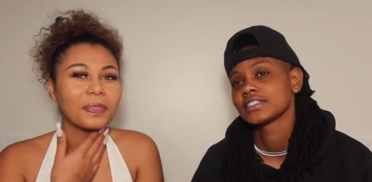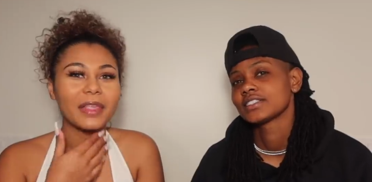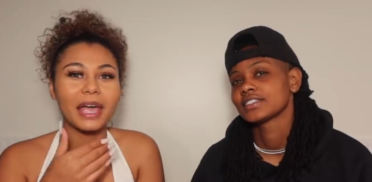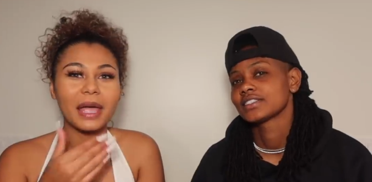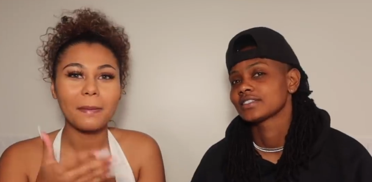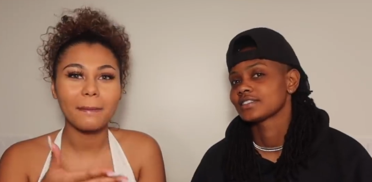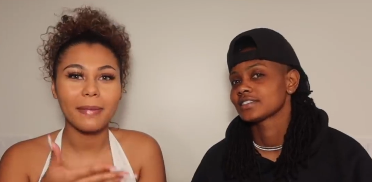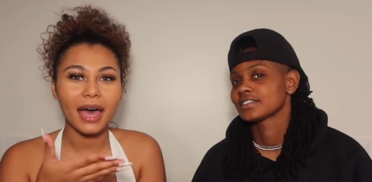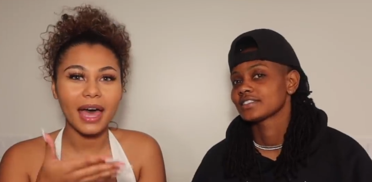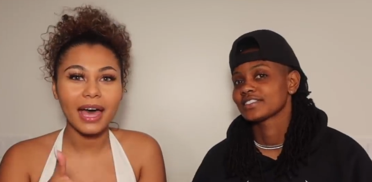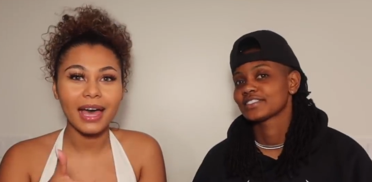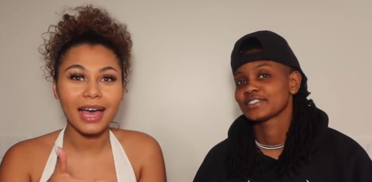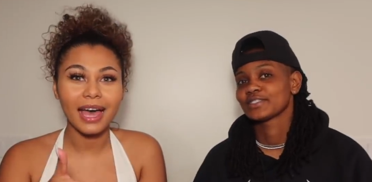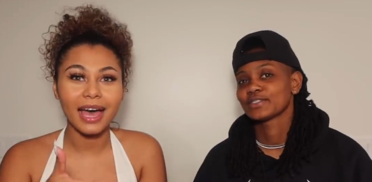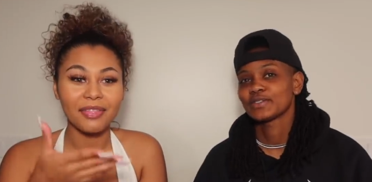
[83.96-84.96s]
Speaker 1: They
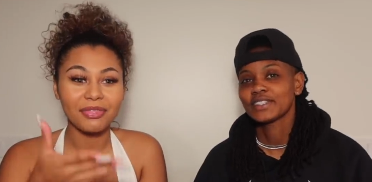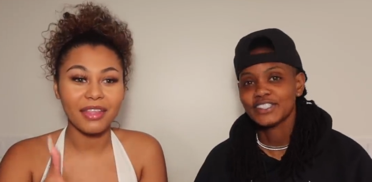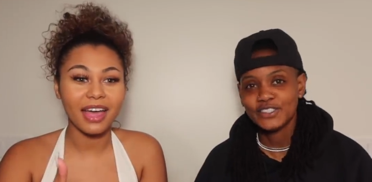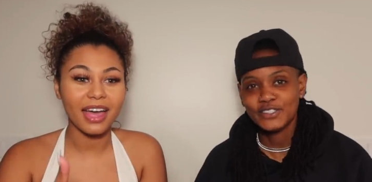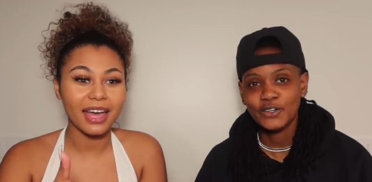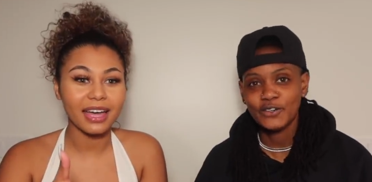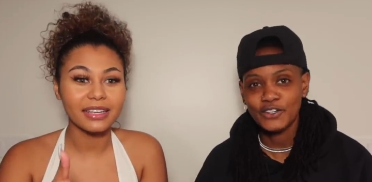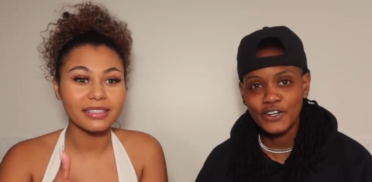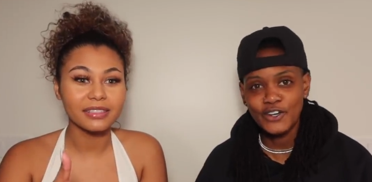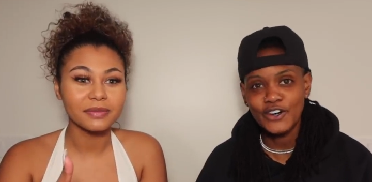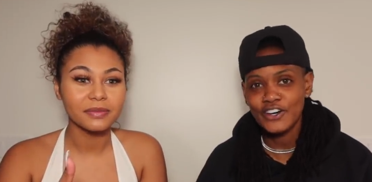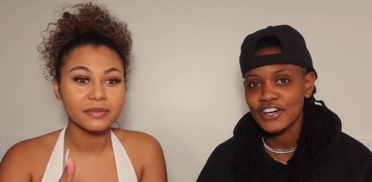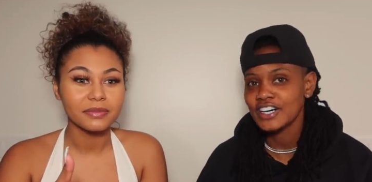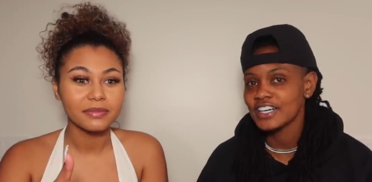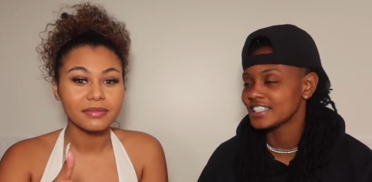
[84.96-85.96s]
met
Speaker 2: and
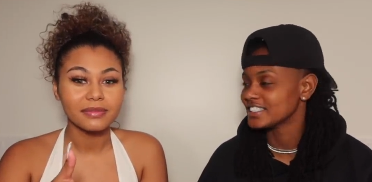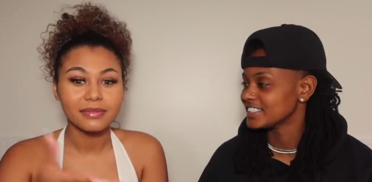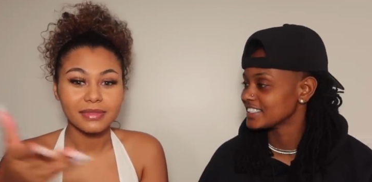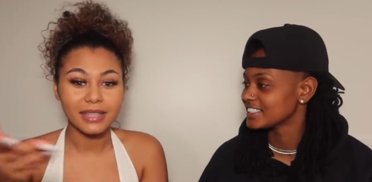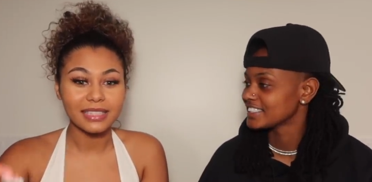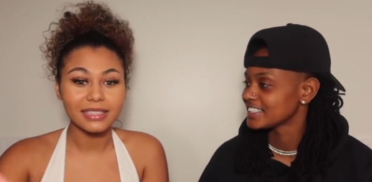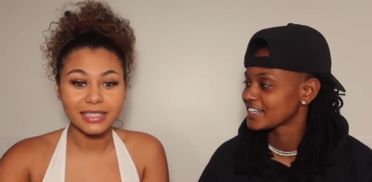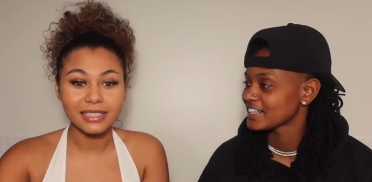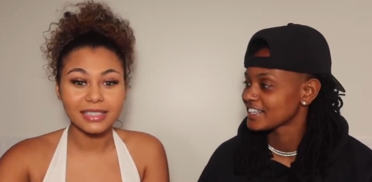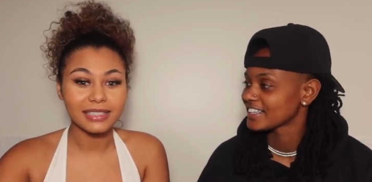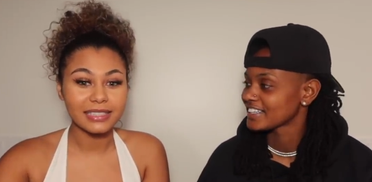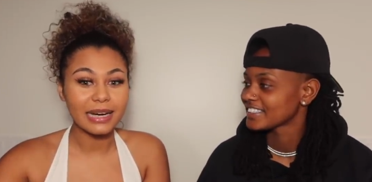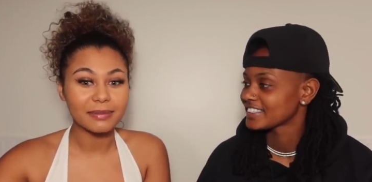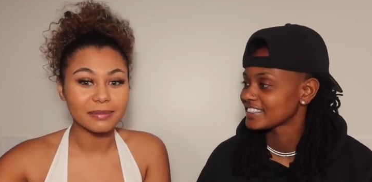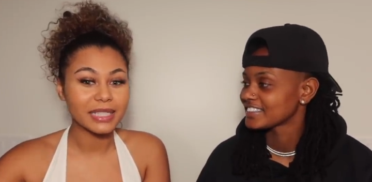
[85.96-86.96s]
then they did
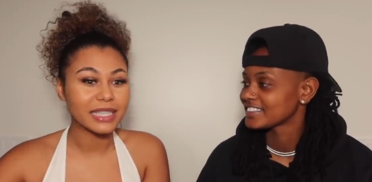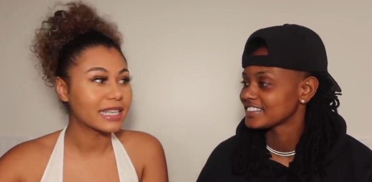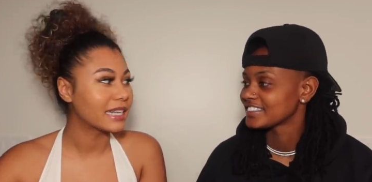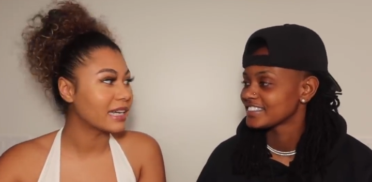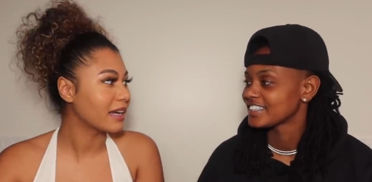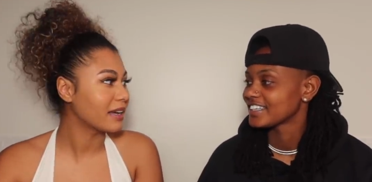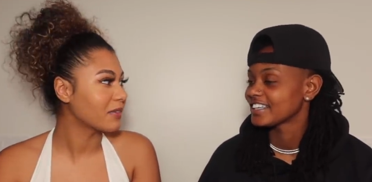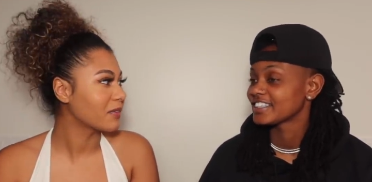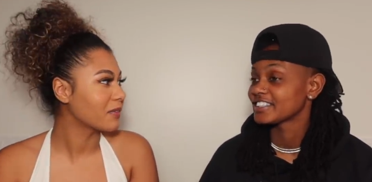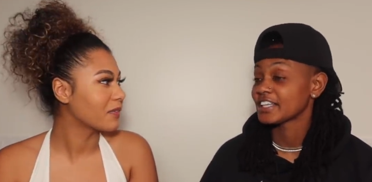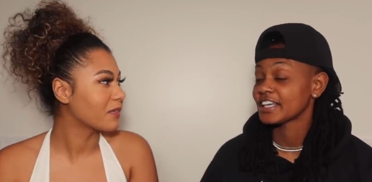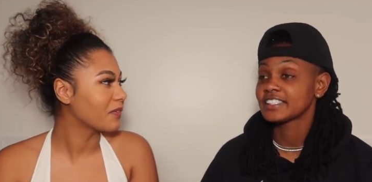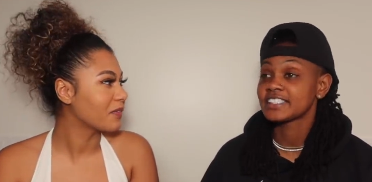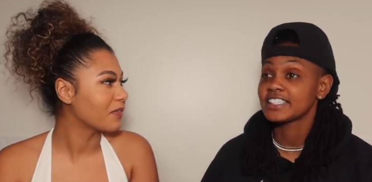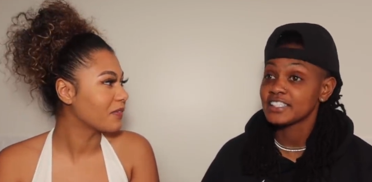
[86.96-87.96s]
the damn thing.
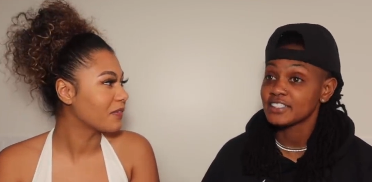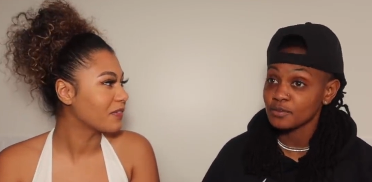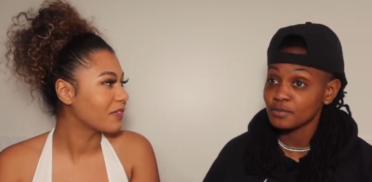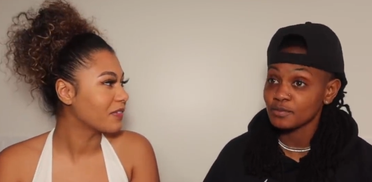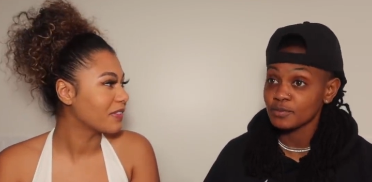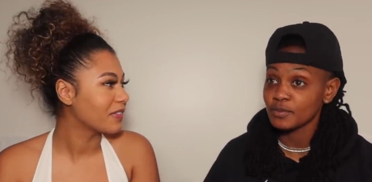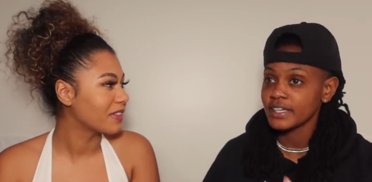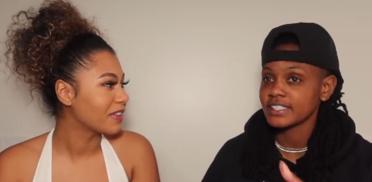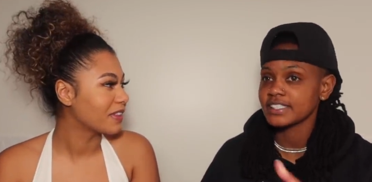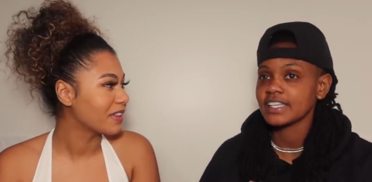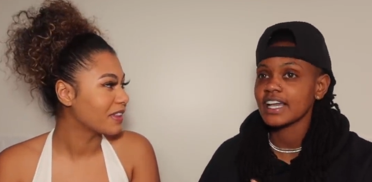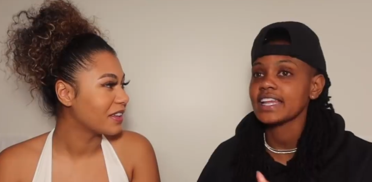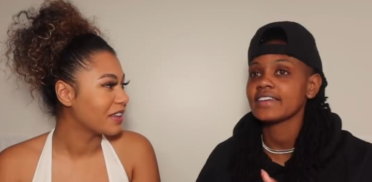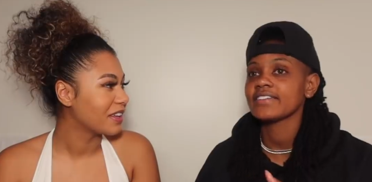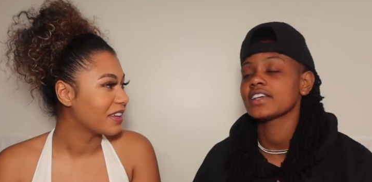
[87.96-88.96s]
They did the.
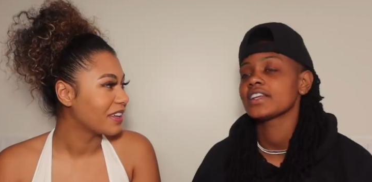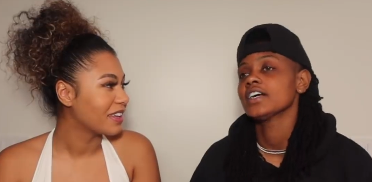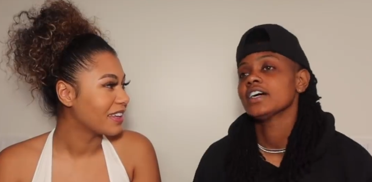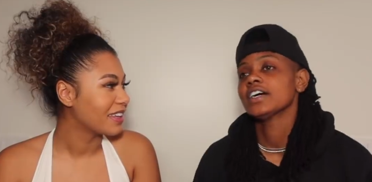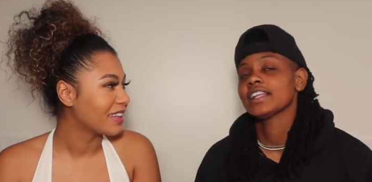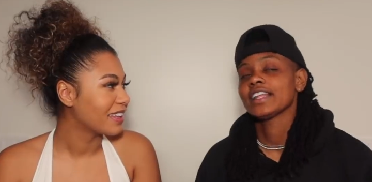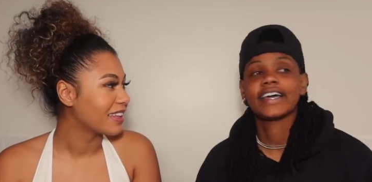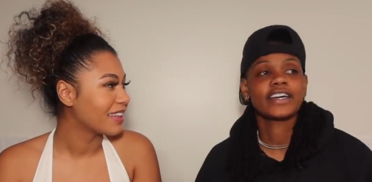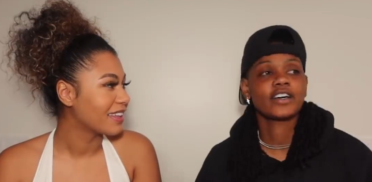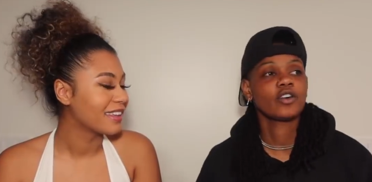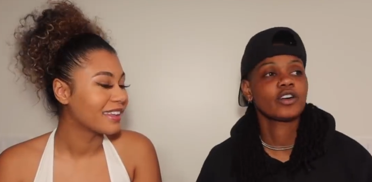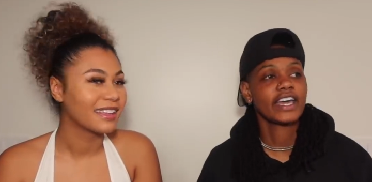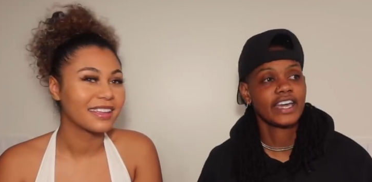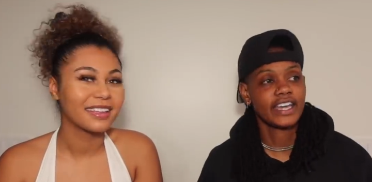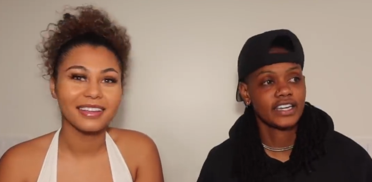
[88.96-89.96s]
It's not even like
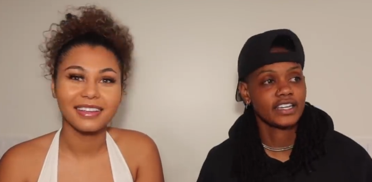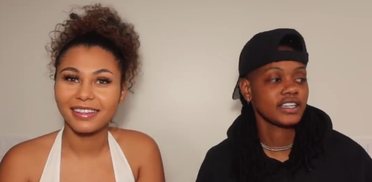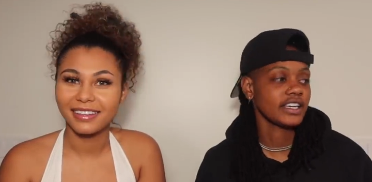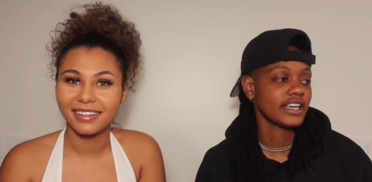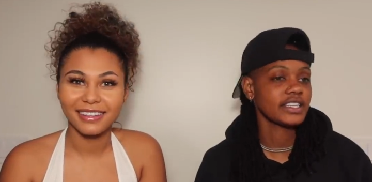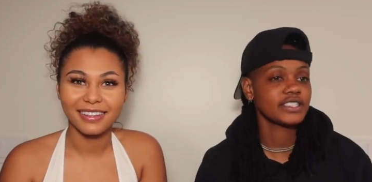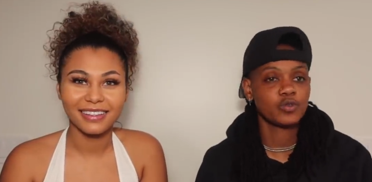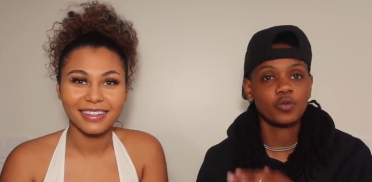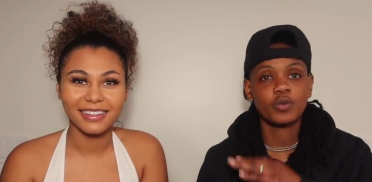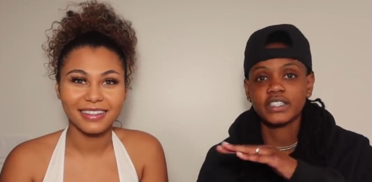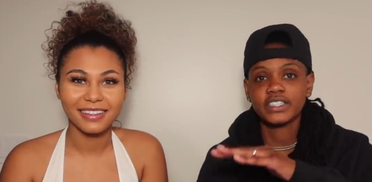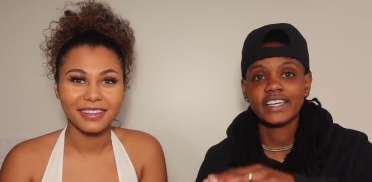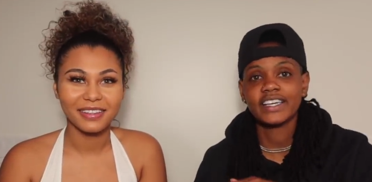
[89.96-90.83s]
okay. It's one